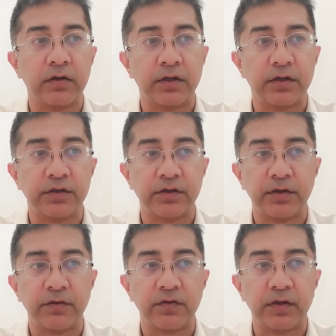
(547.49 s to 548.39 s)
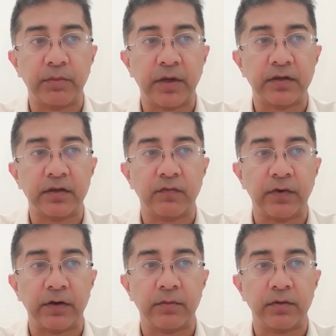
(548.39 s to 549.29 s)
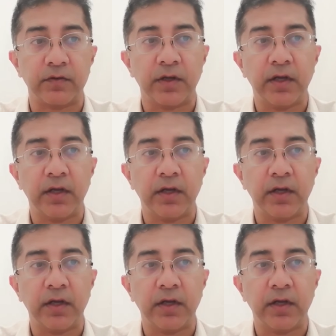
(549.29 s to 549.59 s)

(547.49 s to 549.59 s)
and continuous dependent variables.